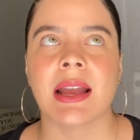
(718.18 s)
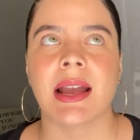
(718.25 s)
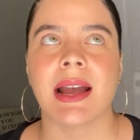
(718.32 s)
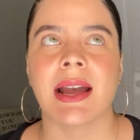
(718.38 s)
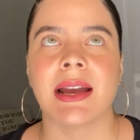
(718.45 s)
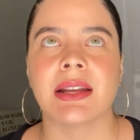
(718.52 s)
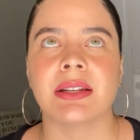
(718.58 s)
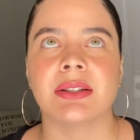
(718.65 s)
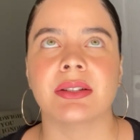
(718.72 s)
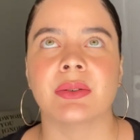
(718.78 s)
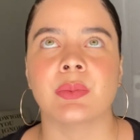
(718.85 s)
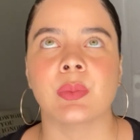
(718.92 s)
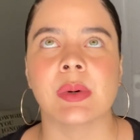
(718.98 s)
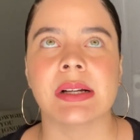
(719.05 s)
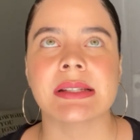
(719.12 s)
And
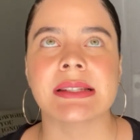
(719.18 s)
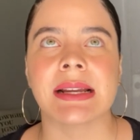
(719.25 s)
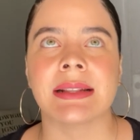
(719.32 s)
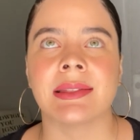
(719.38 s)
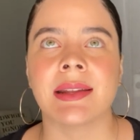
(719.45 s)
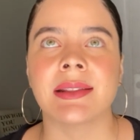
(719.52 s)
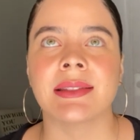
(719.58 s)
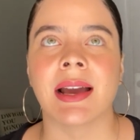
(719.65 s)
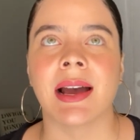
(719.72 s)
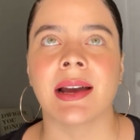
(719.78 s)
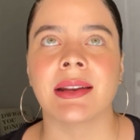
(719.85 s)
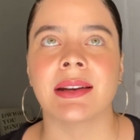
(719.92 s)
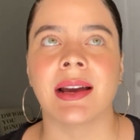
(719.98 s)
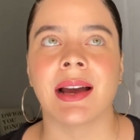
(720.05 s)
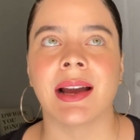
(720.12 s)
once I did
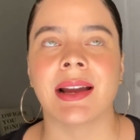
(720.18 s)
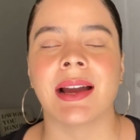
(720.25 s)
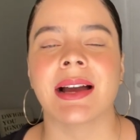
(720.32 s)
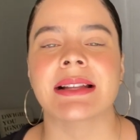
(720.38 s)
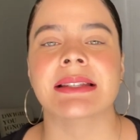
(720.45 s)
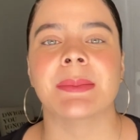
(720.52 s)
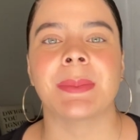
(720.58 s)
that, I had to